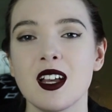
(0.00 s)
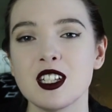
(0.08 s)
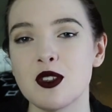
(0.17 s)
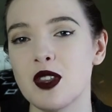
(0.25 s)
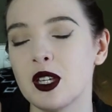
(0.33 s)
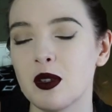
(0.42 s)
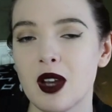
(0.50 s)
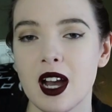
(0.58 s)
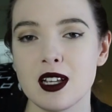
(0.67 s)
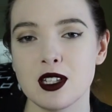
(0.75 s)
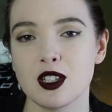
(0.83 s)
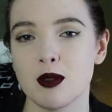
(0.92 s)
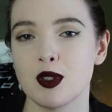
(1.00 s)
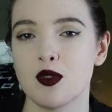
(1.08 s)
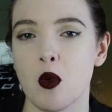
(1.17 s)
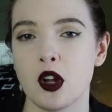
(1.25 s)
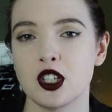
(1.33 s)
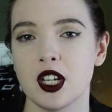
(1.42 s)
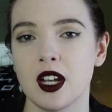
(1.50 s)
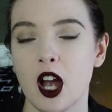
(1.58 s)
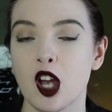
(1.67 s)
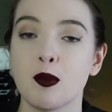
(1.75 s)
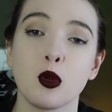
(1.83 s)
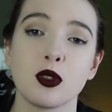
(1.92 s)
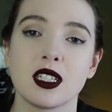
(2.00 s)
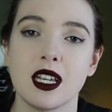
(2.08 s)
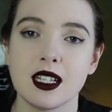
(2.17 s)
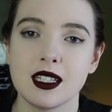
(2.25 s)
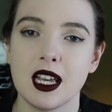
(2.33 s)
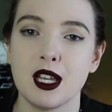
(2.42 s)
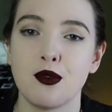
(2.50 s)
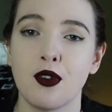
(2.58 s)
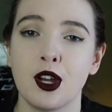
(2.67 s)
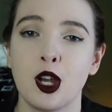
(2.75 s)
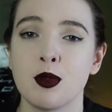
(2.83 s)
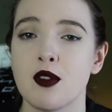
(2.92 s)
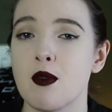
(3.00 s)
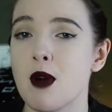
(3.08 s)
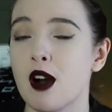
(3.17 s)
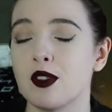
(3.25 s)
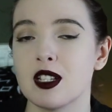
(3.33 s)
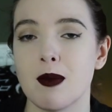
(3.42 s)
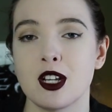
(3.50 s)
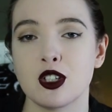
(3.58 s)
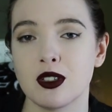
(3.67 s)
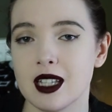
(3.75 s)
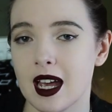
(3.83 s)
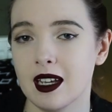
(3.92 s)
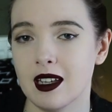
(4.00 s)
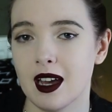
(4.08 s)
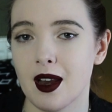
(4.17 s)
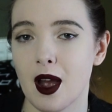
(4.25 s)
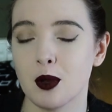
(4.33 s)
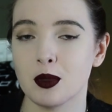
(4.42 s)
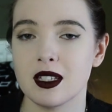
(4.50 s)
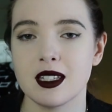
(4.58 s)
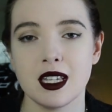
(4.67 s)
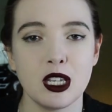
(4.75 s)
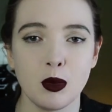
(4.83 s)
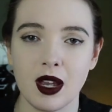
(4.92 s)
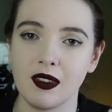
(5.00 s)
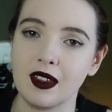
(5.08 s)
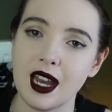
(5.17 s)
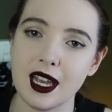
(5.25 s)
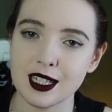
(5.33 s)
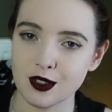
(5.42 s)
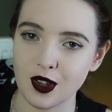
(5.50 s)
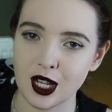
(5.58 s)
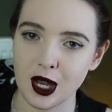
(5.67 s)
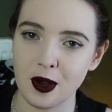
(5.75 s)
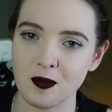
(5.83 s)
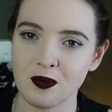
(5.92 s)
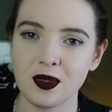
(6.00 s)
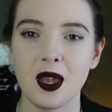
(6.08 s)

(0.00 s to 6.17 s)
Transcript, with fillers: So thank you guys so much for watching. I hope you're all staying safe. I hope you have a marvelous magical day, and I will see you in the next video.